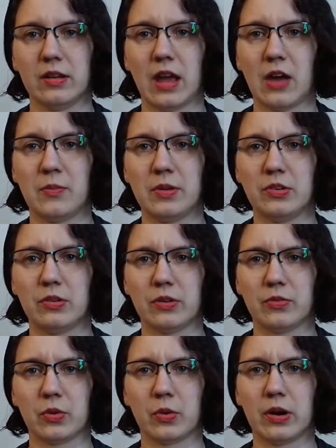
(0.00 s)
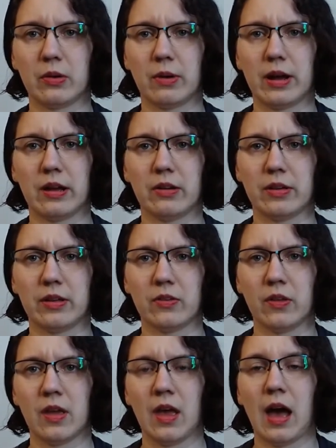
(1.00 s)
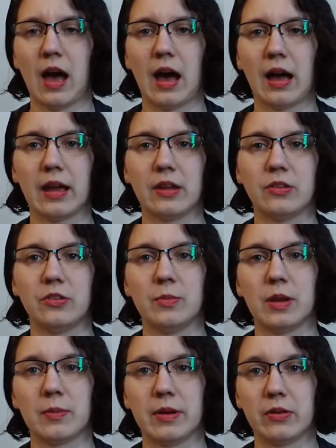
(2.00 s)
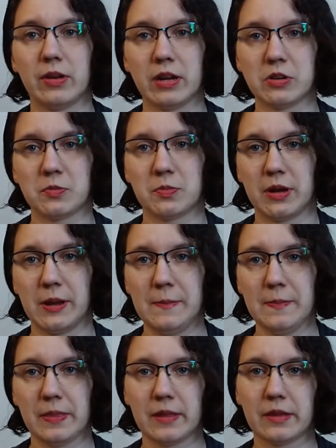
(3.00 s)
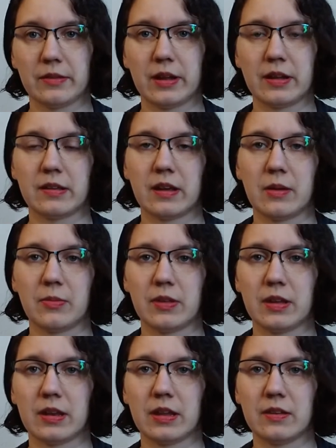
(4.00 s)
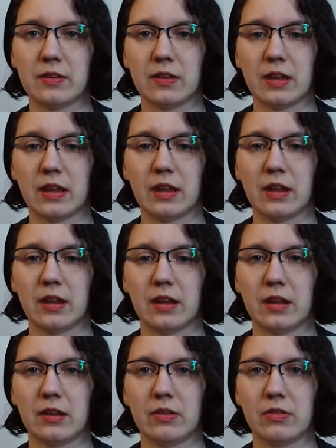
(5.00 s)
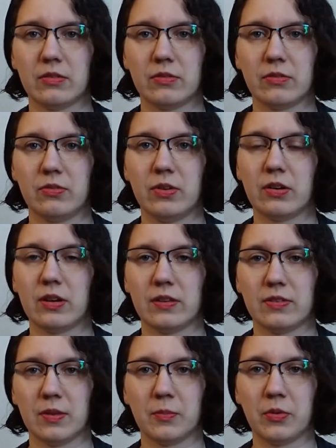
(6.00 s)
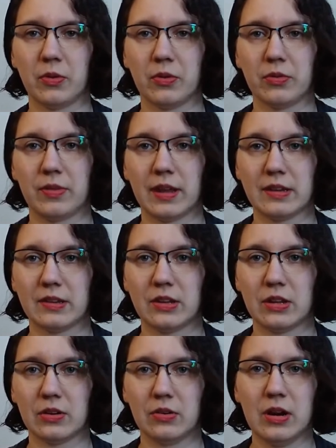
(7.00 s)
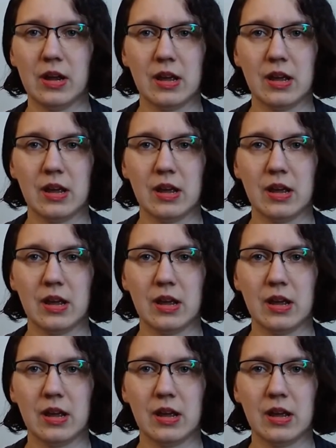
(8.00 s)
have been doing for quite a while is I do make my own hairspray a lot of times. It is a very simple thing to do.